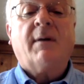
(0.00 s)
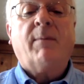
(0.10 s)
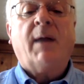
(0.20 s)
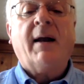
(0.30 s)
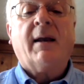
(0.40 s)
of
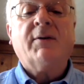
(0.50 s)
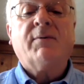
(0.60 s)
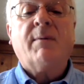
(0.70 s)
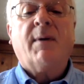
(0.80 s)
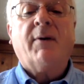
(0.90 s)
Black
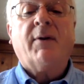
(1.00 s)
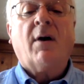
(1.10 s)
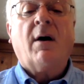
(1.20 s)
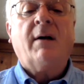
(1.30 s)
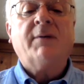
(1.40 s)
History Month
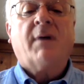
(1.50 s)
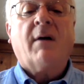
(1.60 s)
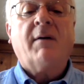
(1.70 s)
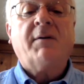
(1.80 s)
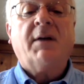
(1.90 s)
calls
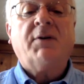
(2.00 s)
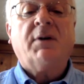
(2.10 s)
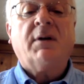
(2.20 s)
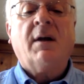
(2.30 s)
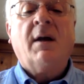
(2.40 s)
our attention